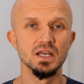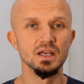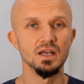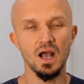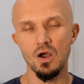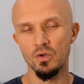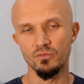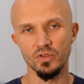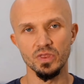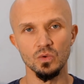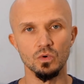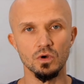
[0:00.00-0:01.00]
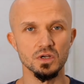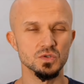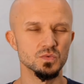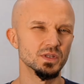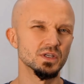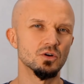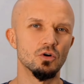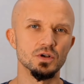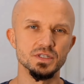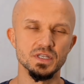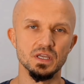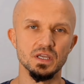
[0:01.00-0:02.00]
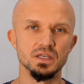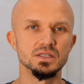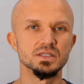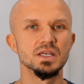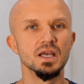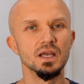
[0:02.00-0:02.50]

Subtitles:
how everything works, what the costing is,